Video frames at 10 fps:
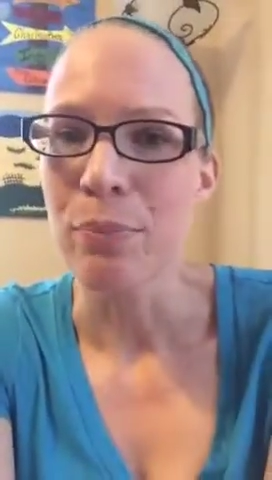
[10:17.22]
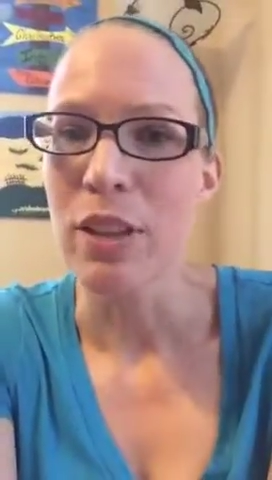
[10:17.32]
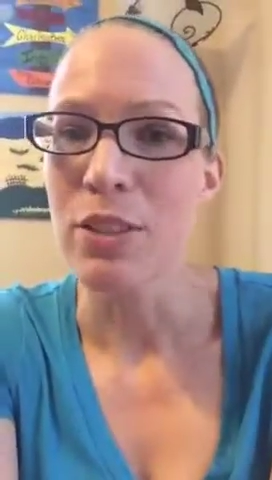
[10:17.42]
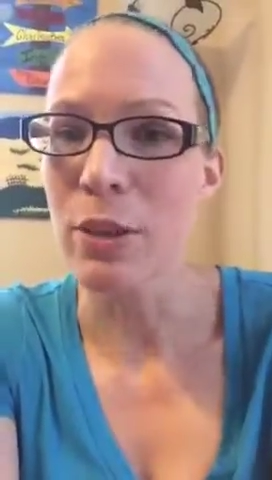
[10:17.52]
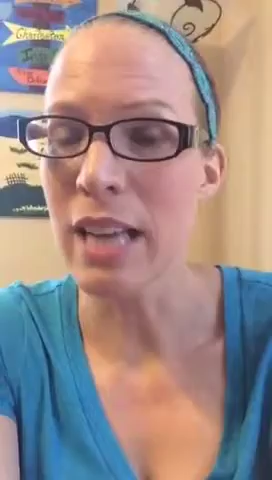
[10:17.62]

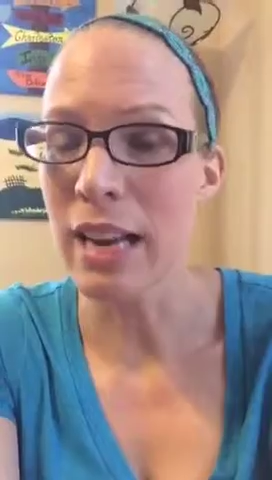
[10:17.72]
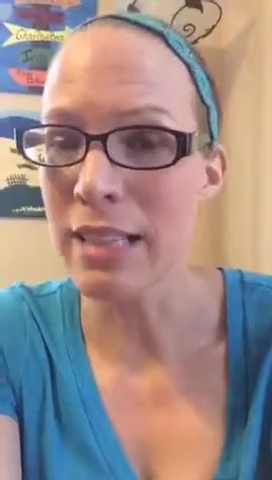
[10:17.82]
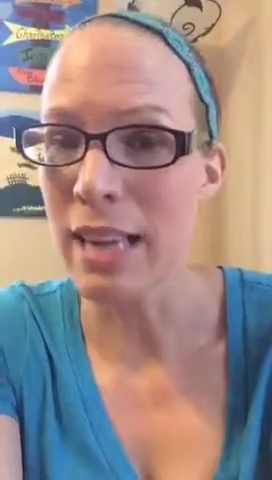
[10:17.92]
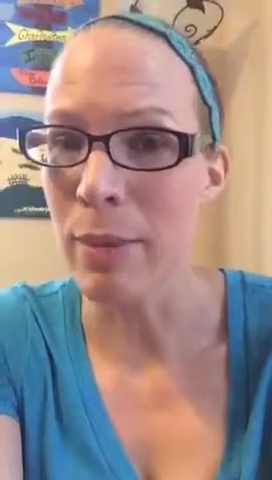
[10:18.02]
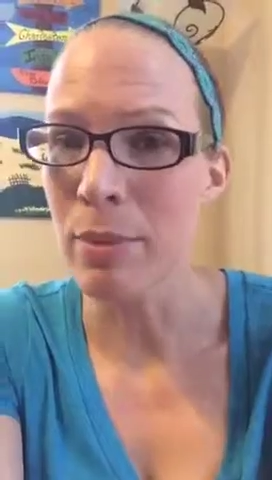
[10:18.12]
So a ton of
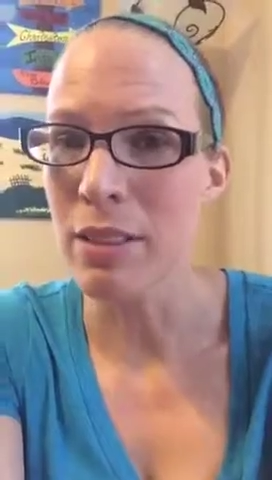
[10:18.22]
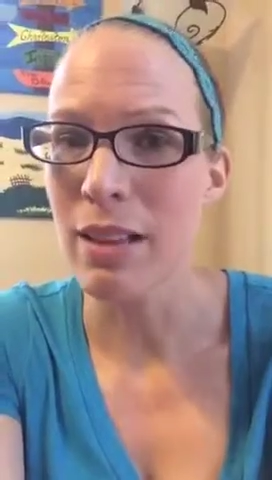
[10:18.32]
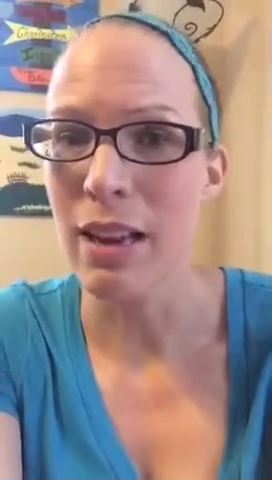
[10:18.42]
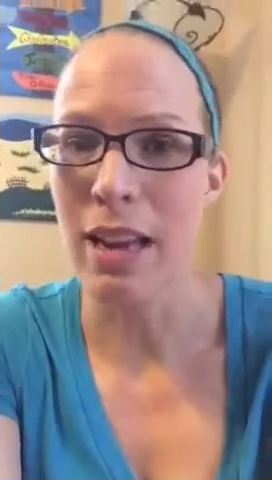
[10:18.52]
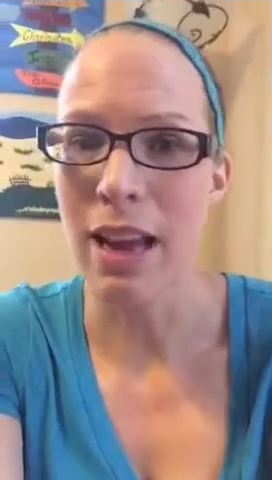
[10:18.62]
tips,
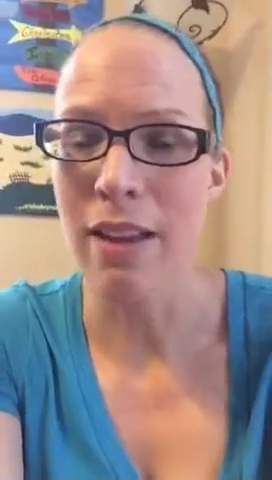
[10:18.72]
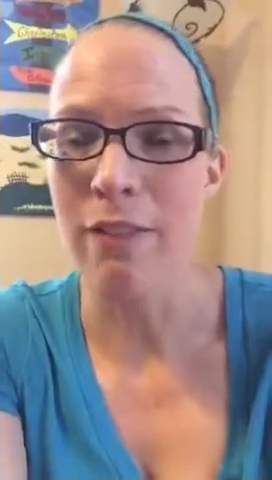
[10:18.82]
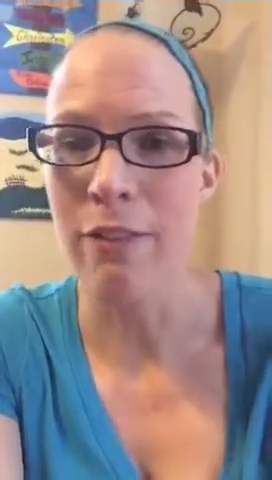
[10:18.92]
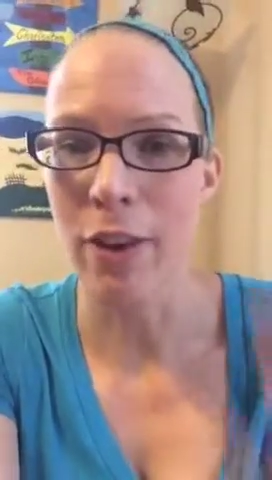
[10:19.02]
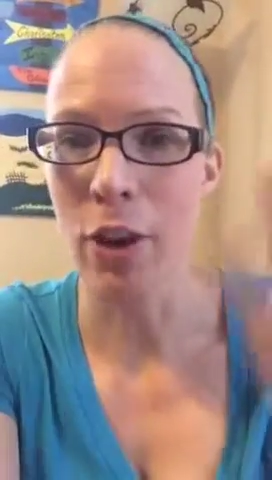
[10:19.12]

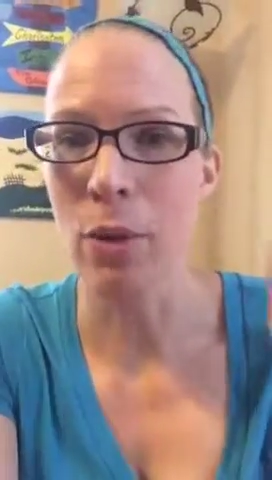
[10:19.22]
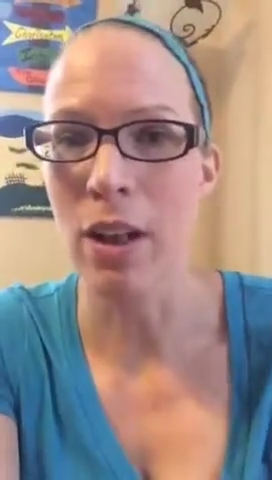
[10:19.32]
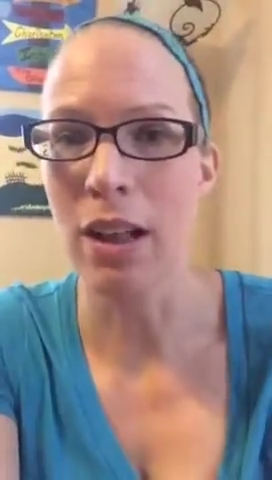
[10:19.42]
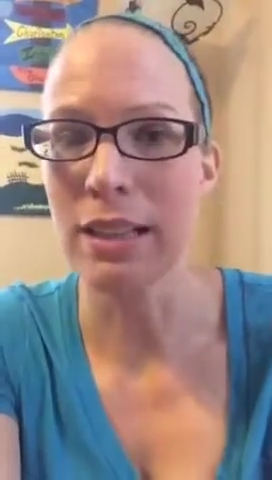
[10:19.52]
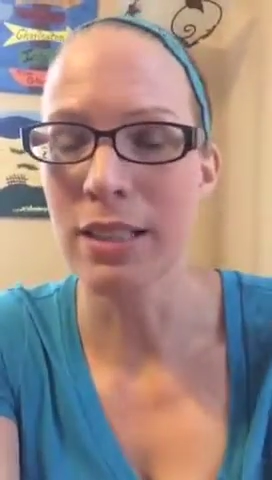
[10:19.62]
again, for you
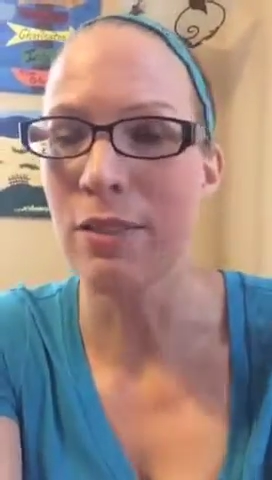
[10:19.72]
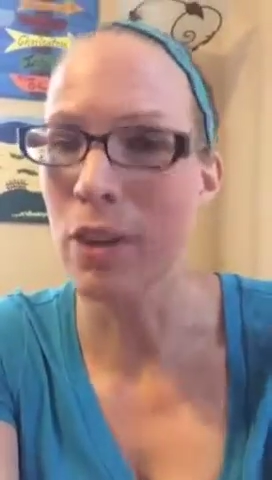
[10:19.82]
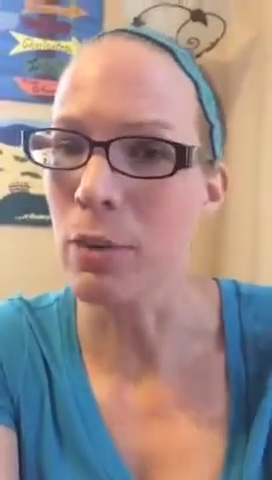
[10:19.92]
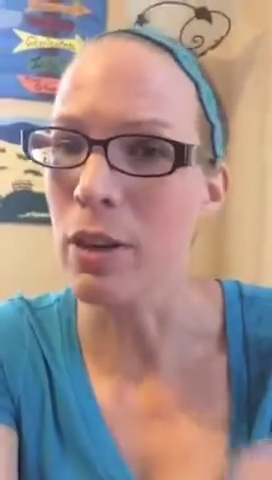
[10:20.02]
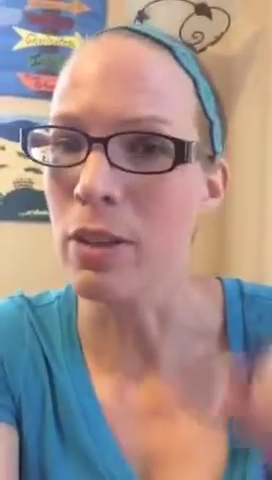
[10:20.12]
all as the
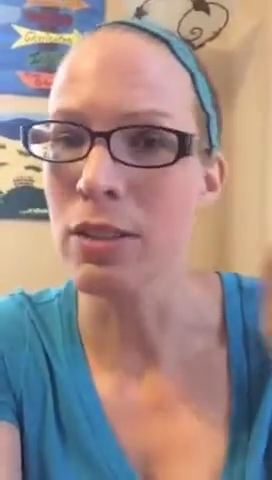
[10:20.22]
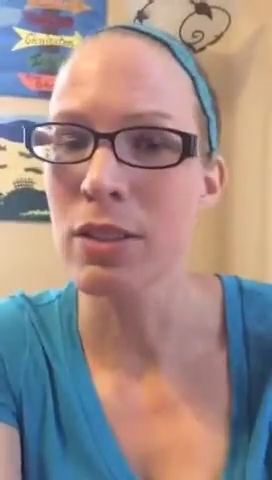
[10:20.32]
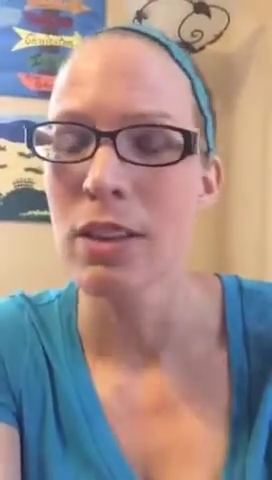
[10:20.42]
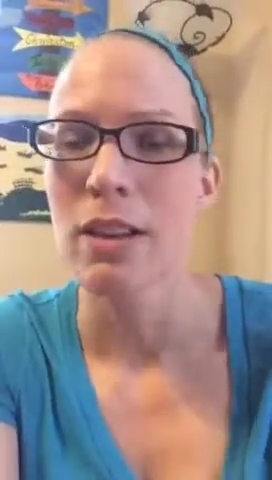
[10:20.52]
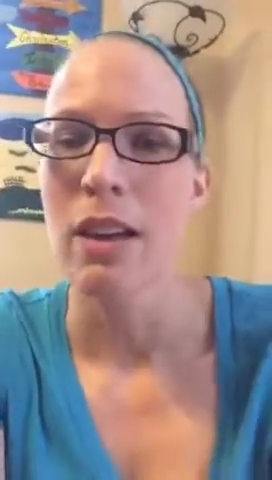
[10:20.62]

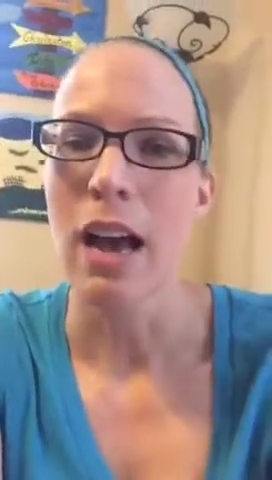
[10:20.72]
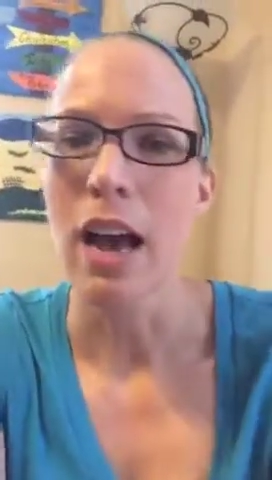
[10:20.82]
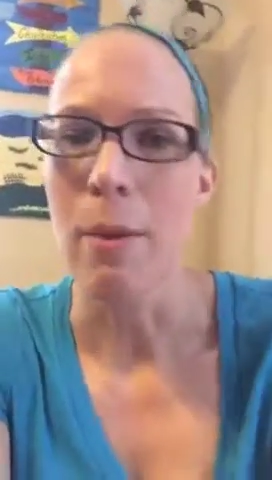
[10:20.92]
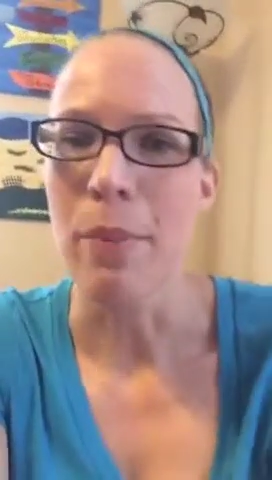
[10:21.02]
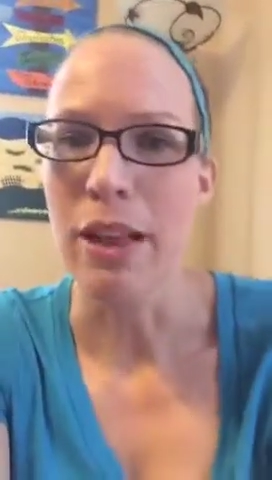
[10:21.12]
viewers
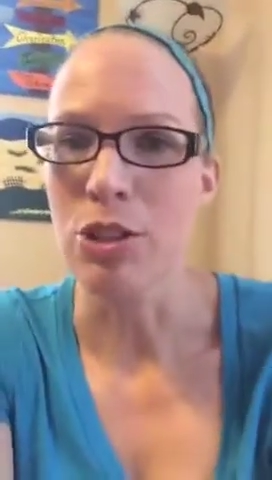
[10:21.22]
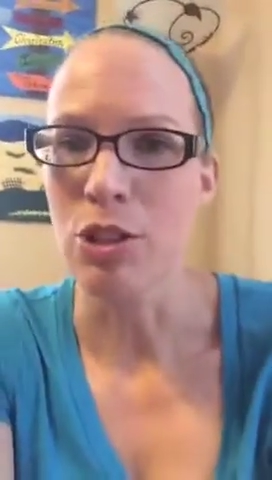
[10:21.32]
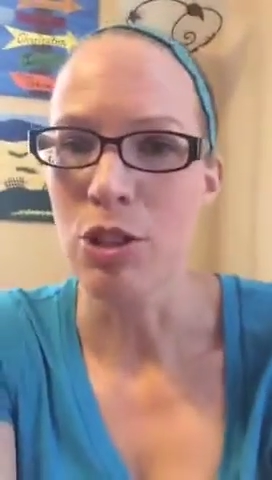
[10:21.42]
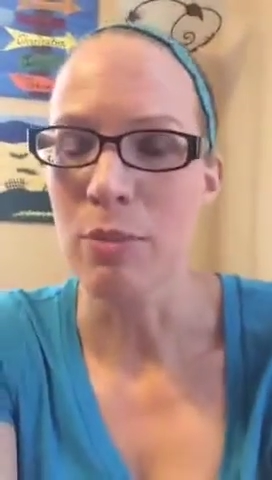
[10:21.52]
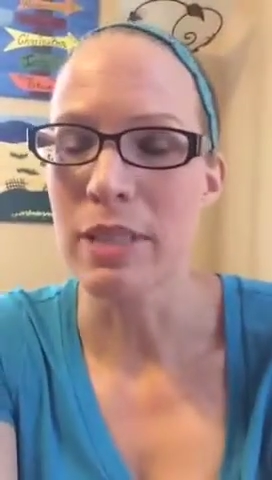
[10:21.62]
that
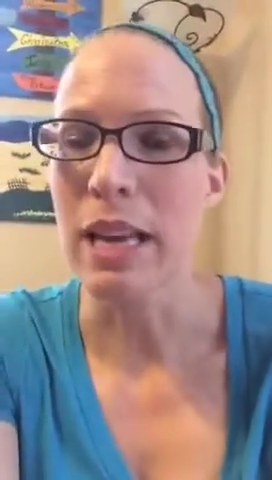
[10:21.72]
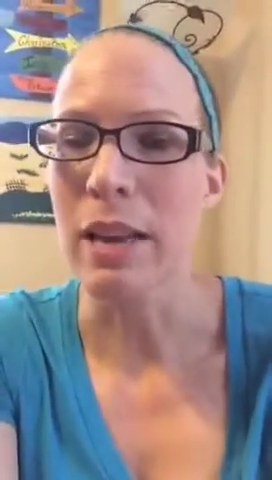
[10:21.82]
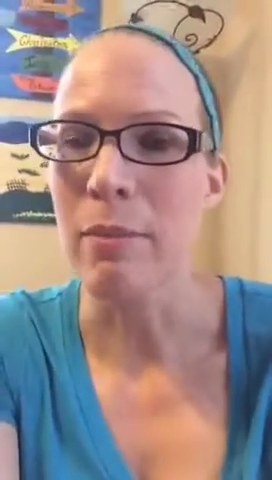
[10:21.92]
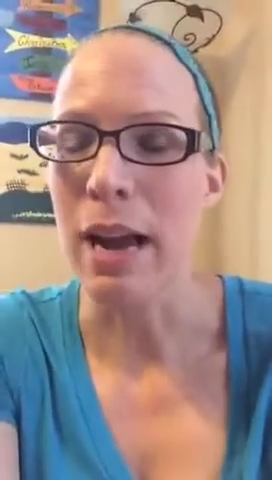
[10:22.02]
just jumped in.